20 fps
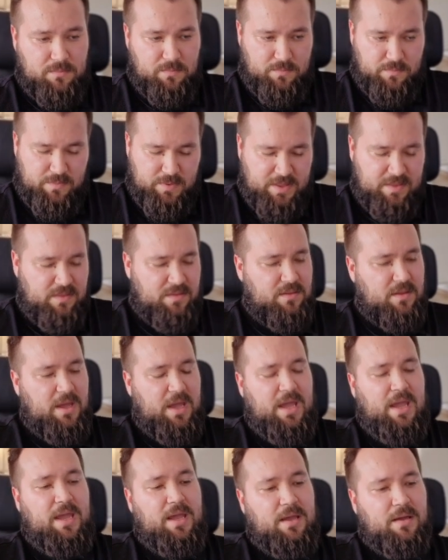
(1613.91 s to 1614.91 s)
with
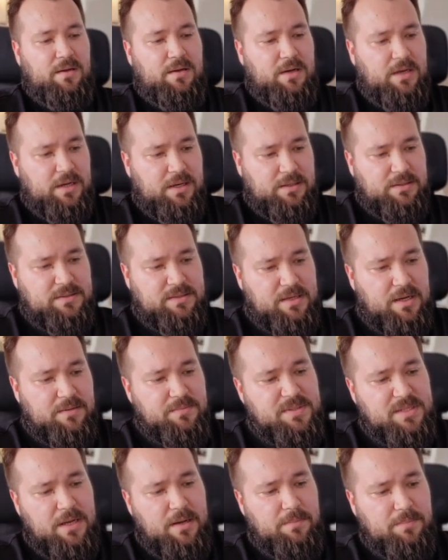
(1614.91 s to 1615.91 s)
a uh,
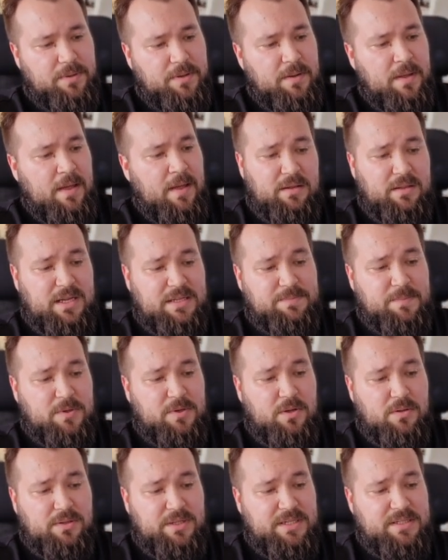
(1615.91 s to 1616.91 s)
timestamp. Last
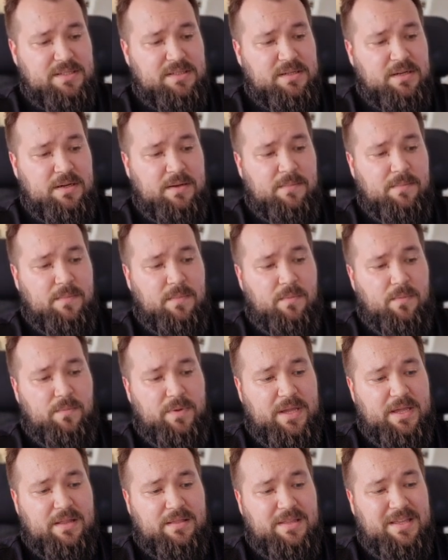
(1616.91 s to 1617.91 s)
but not least,
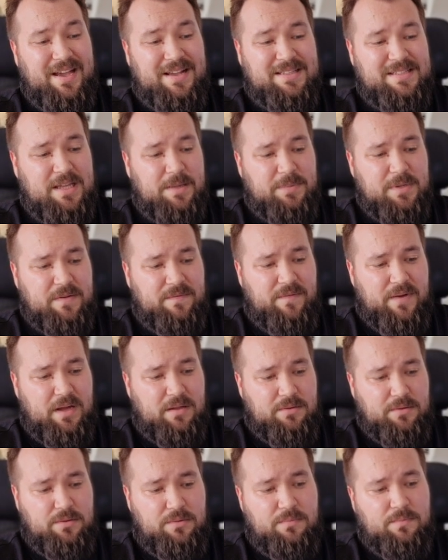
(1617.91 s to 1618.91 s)
we get the accepted
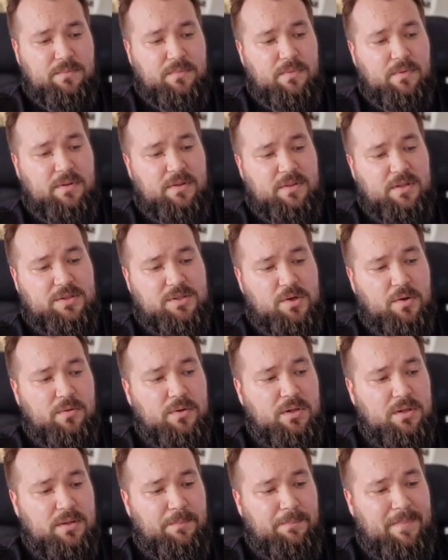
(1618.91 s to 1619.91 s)
value, the
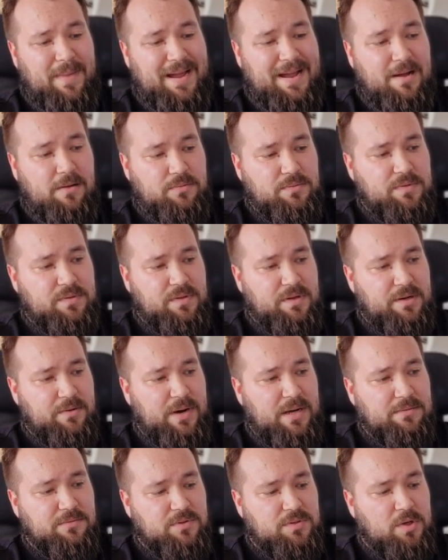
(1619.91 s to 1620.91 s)
total amount, the
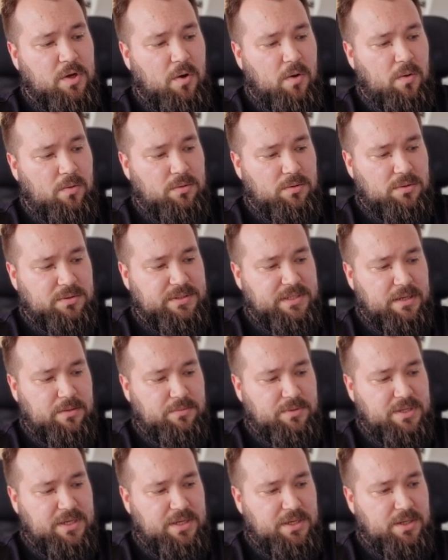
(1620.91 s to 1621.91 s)
grand total
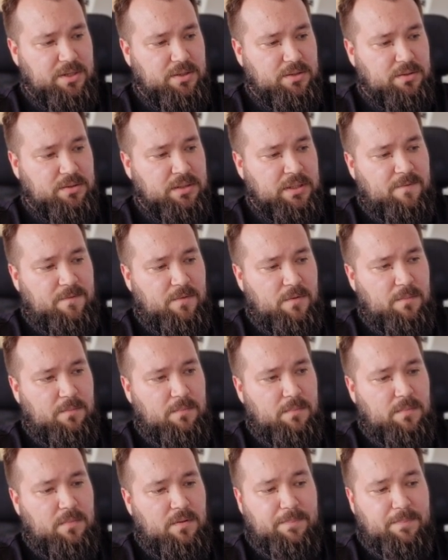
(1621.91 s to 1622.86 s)
down here from